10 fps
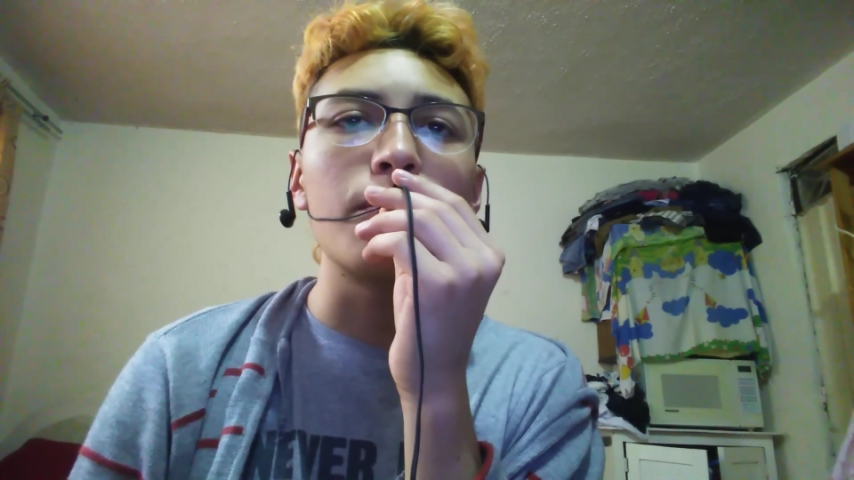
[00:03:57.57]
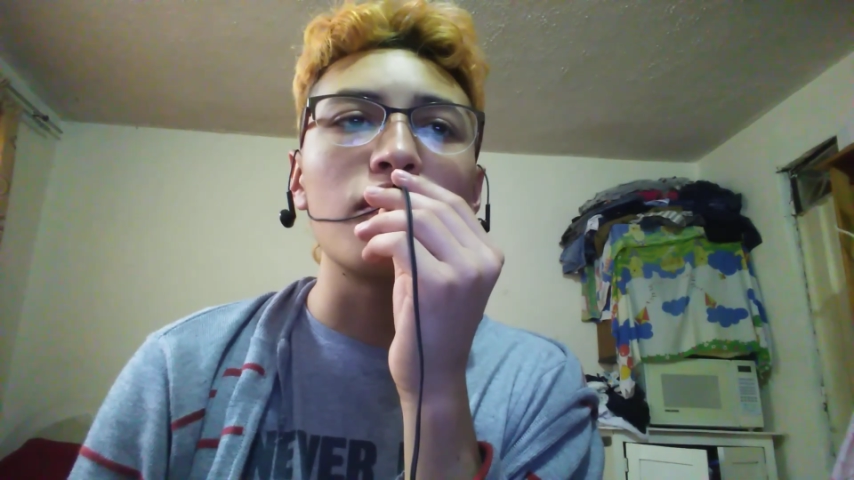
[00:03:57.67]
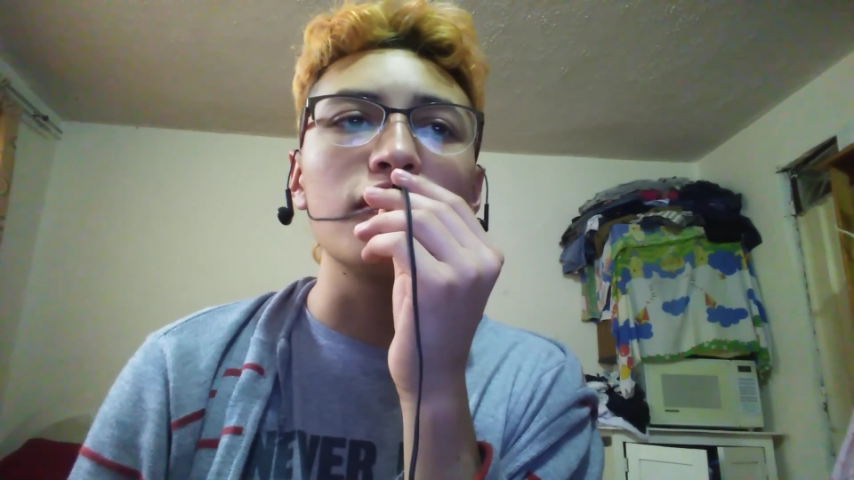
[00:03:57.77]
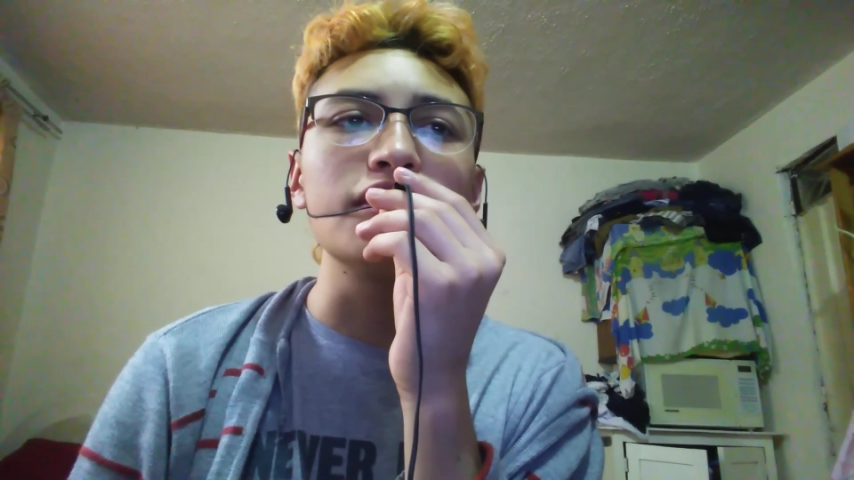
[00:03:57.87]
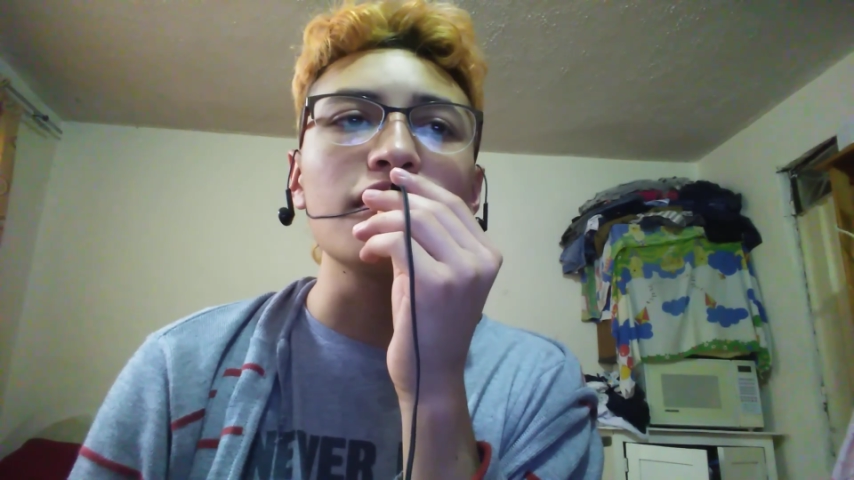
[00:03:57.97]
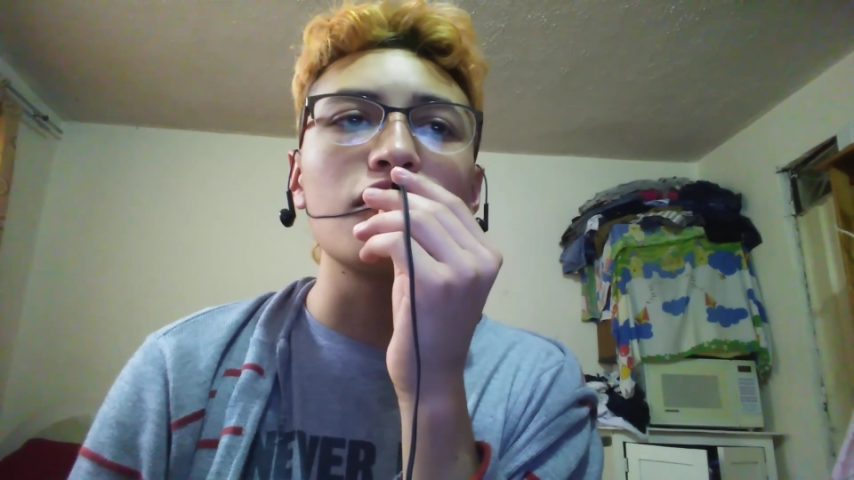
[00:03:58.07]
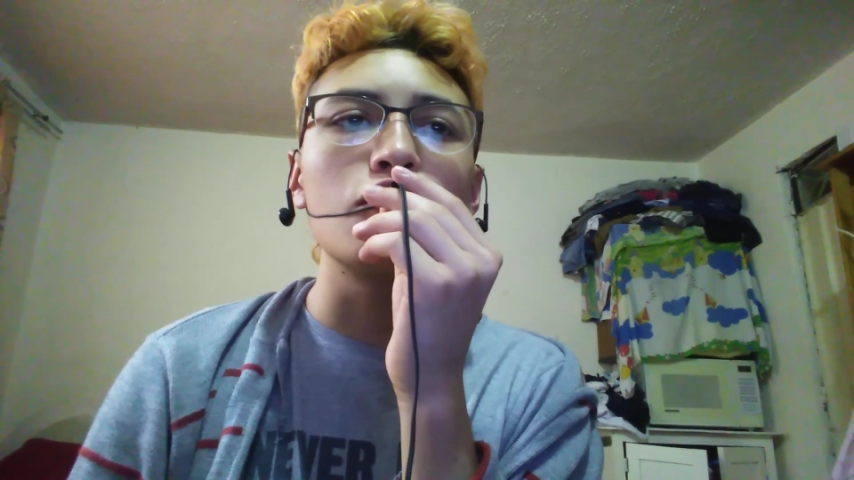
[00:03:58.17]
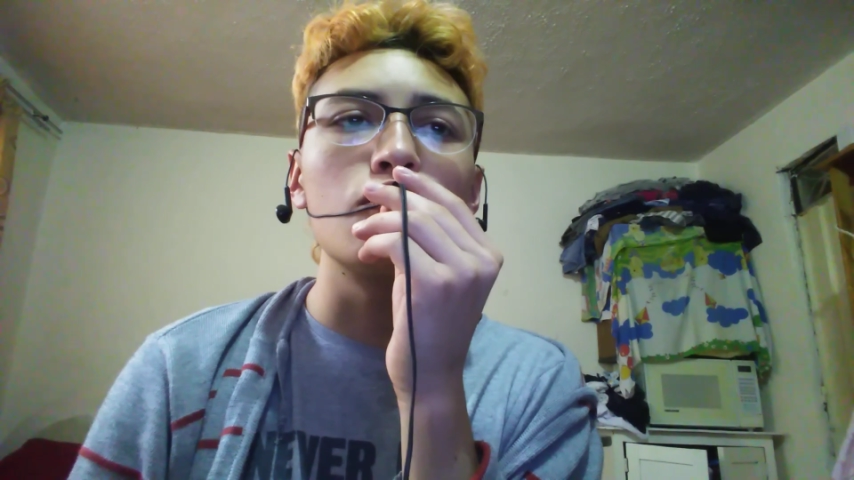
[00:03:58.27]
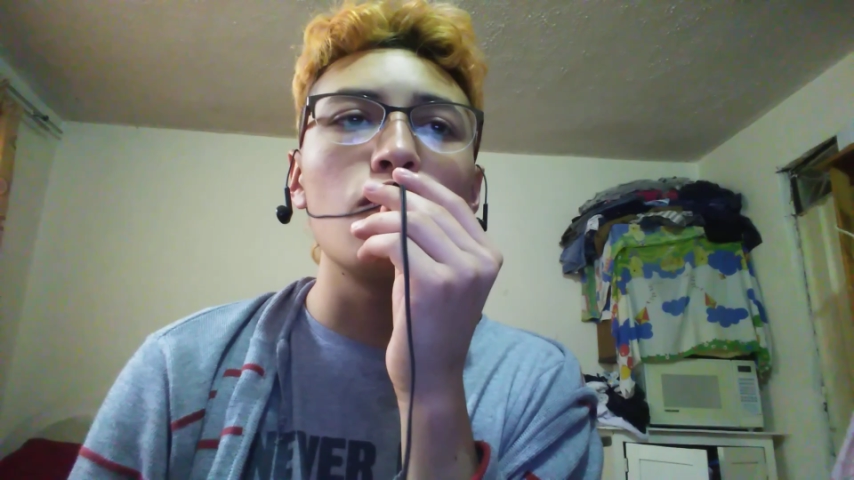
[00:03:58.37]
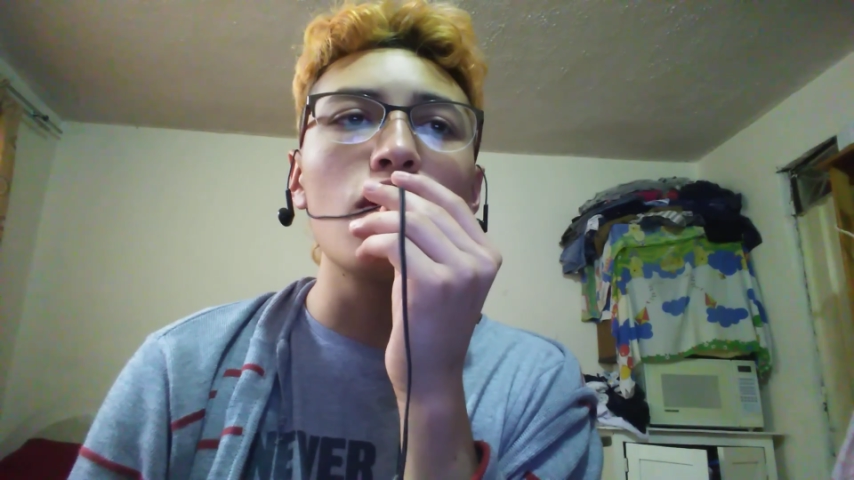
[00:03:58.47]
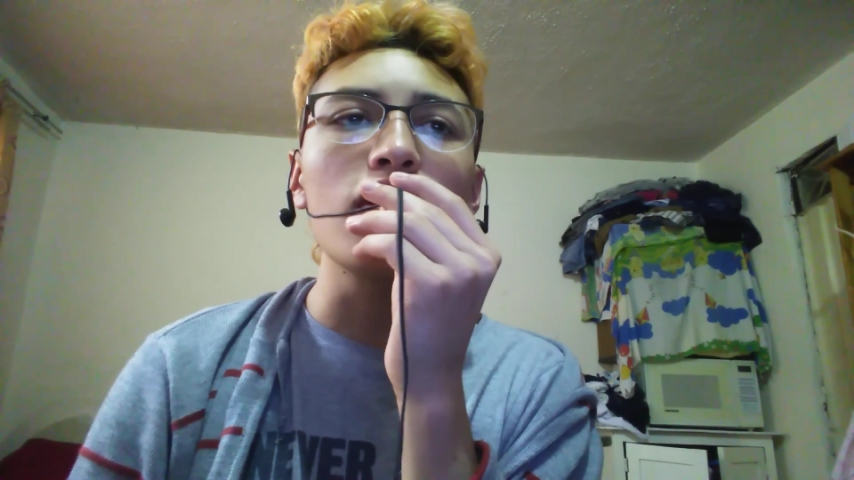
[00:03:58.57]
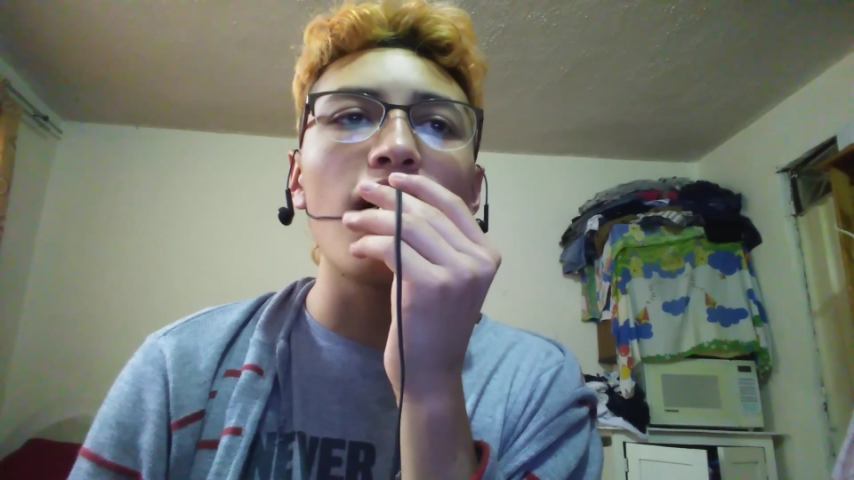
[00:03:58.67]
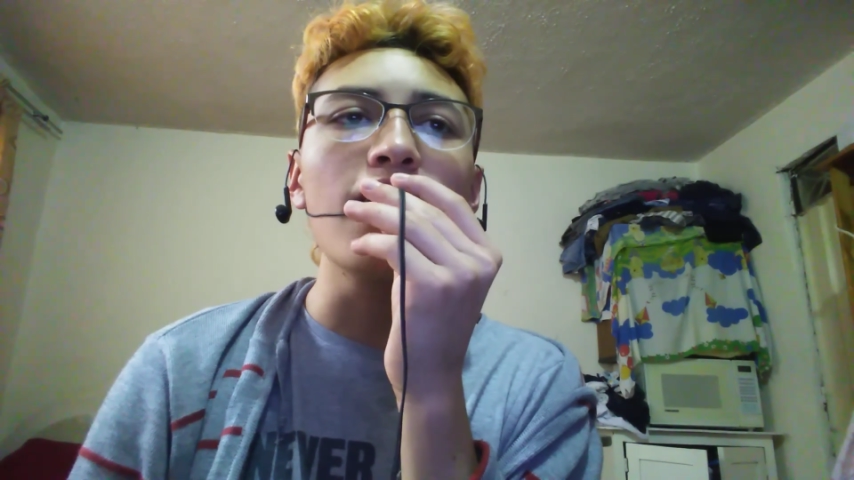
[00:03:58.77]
and establish.